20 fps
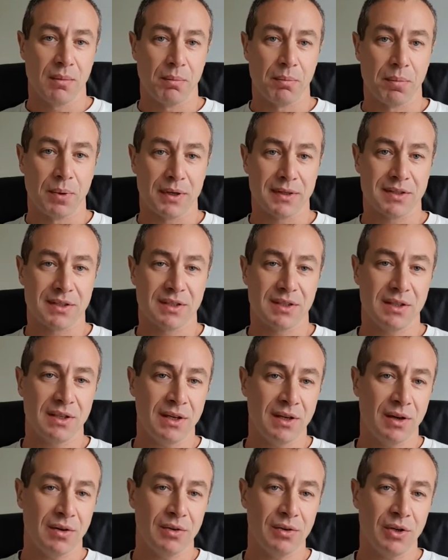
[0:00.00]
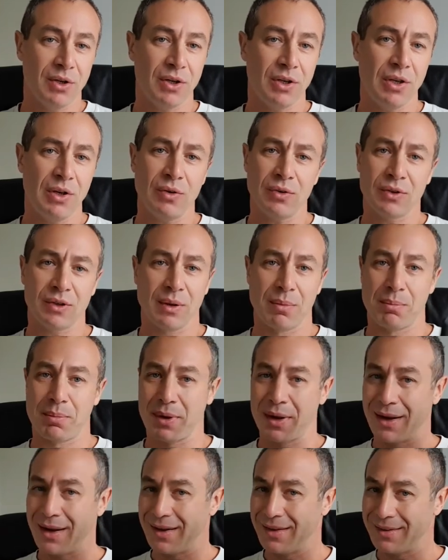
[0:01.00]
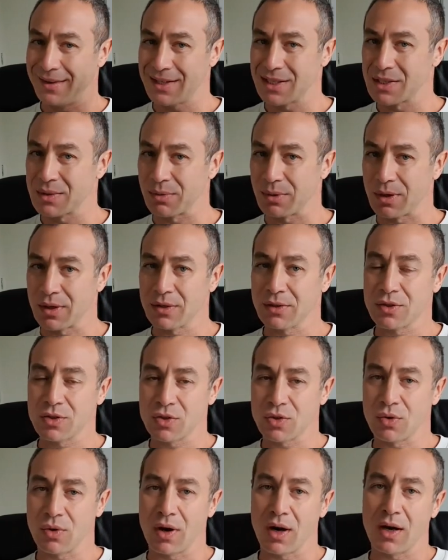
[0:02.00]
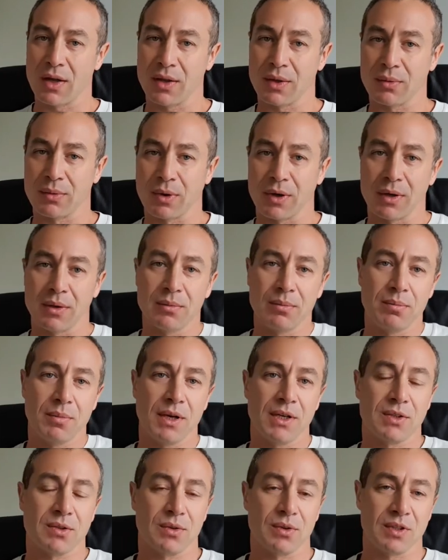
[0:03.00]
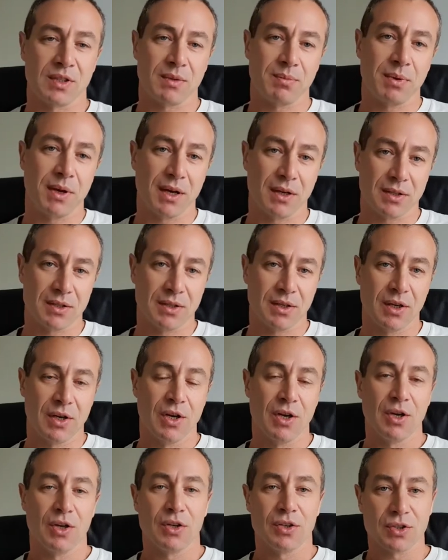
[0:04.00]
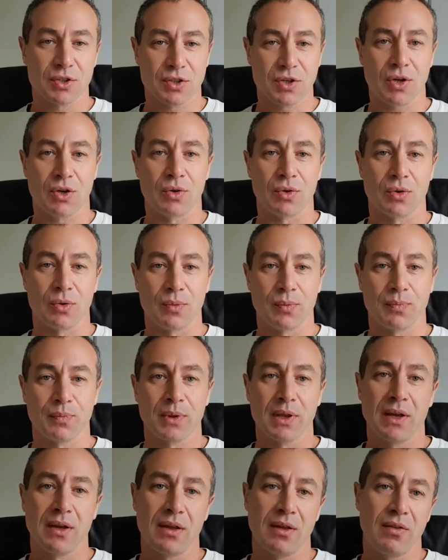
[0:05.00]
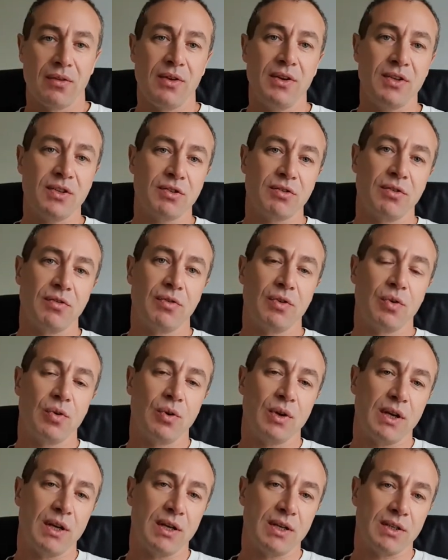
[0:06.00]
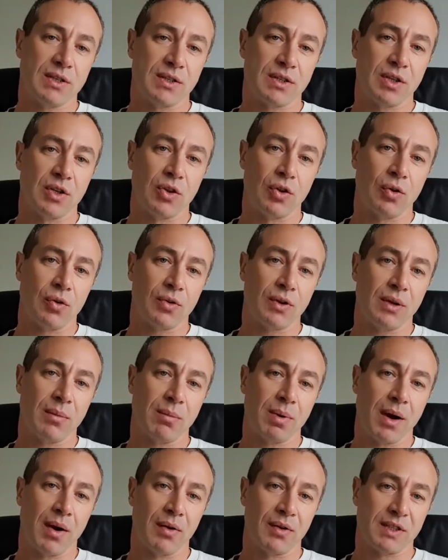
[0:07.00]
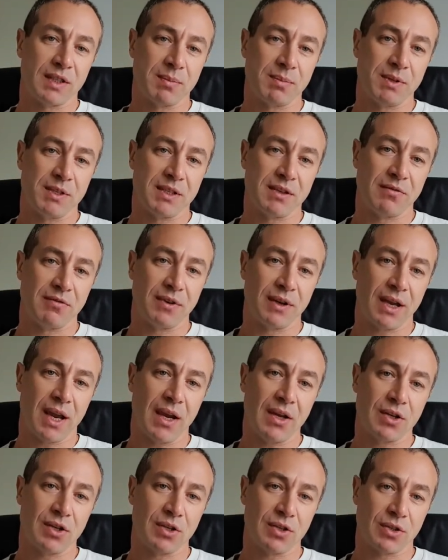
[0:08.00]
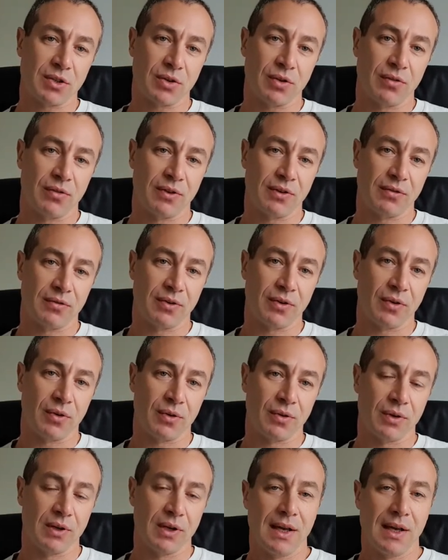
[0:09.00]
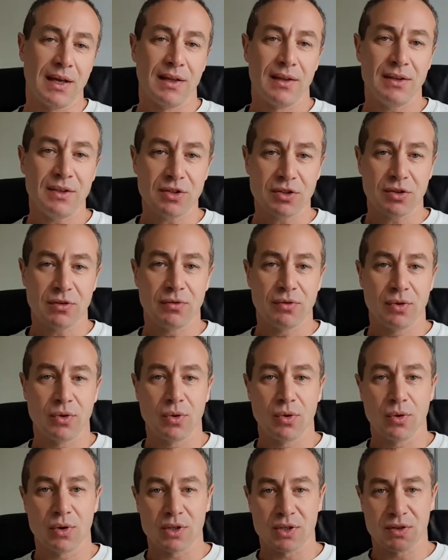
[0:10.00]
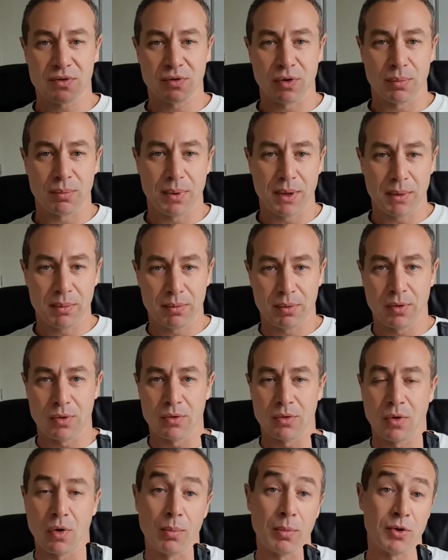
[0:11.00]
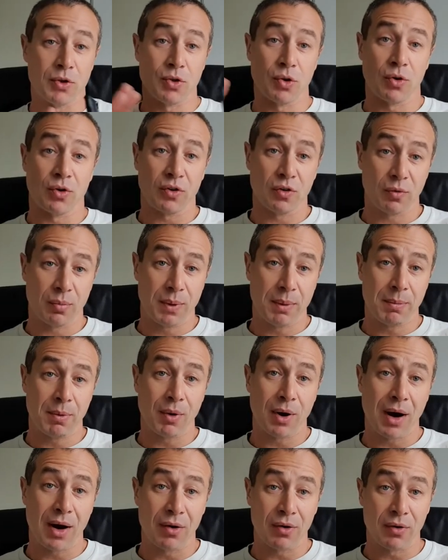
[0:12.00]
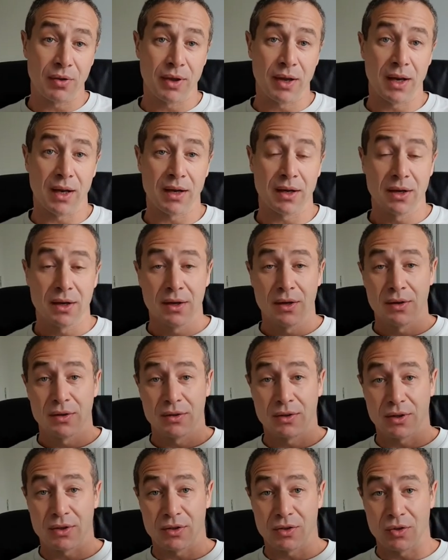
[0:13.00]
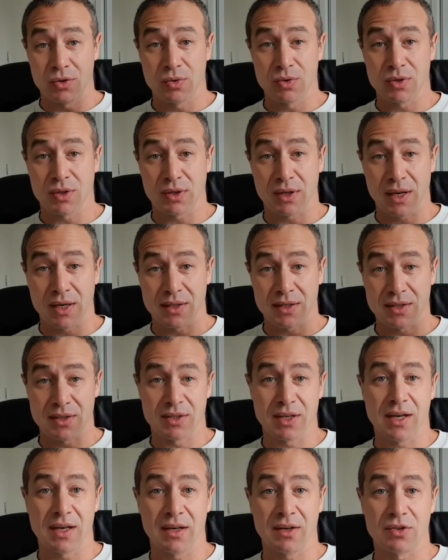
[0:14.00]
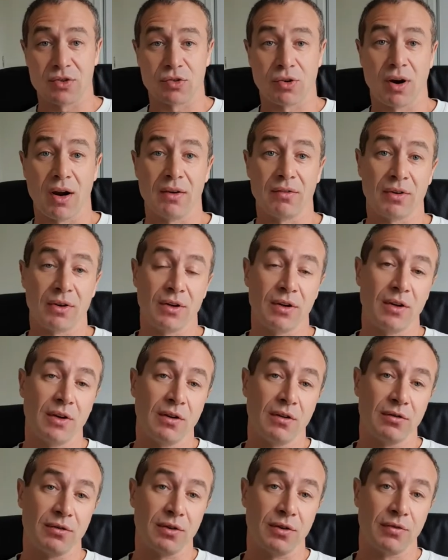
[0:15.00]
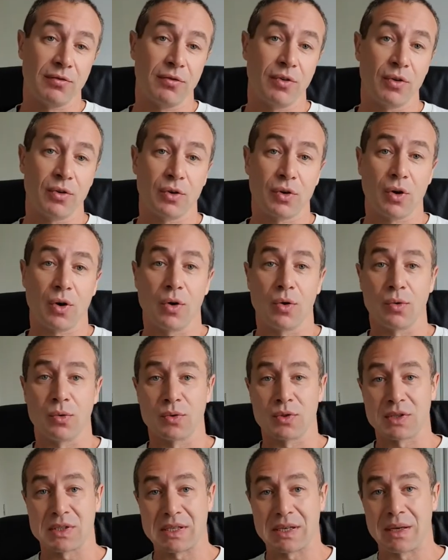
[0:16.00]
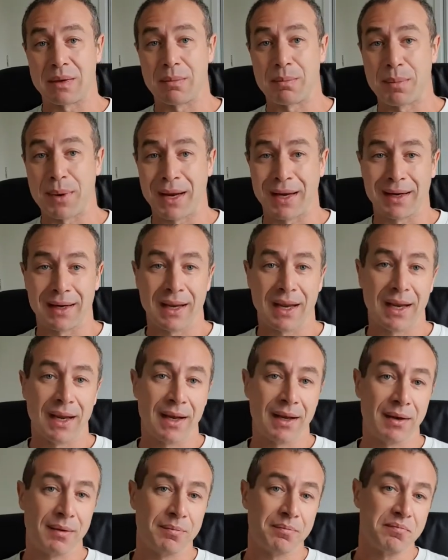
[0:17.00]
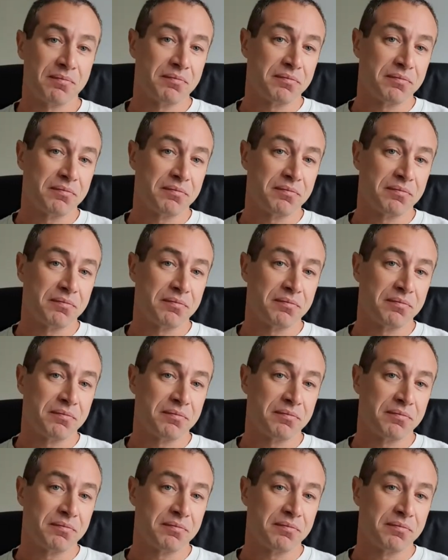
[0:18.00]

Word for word: But you know, you cannot compare this one to other one based on specs. So this review is not about specifications of the phone. This review is for people, or majority of people out there, that use it as a daily driver for phone calls, banking,